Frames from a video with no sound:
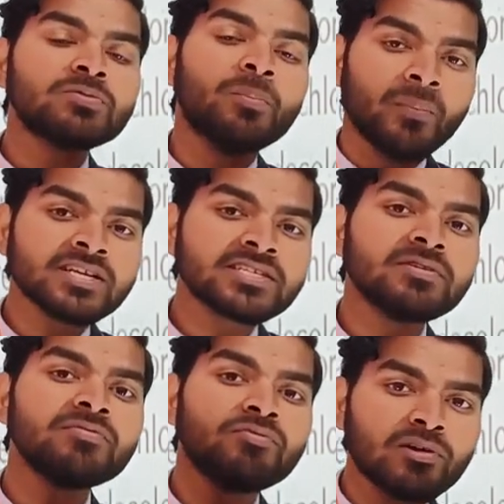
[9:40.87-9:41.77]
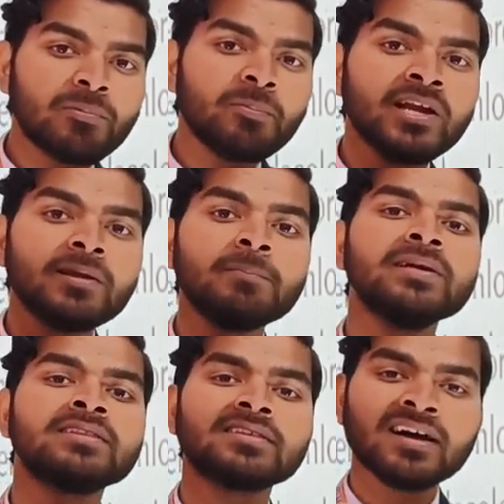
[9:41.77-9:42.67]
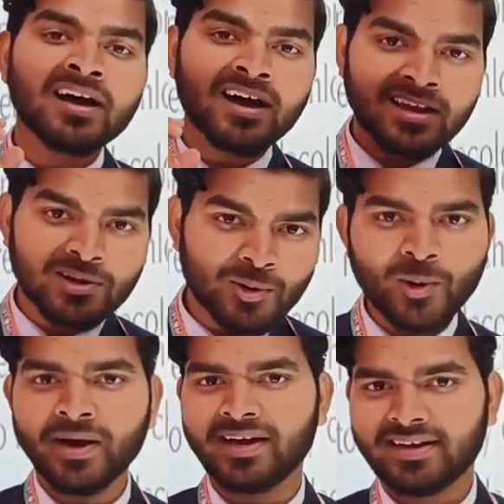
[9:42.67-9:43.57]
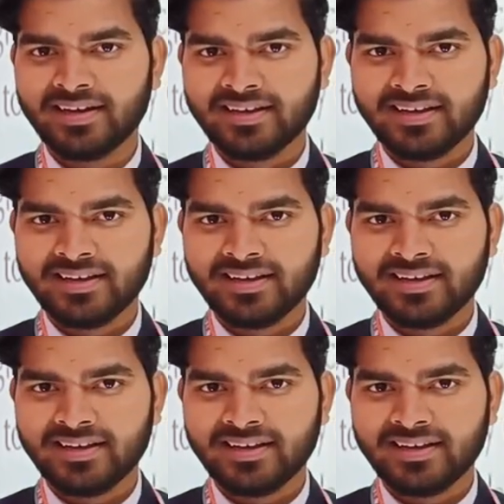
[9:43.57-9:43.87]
must be fulfilled with alcohol.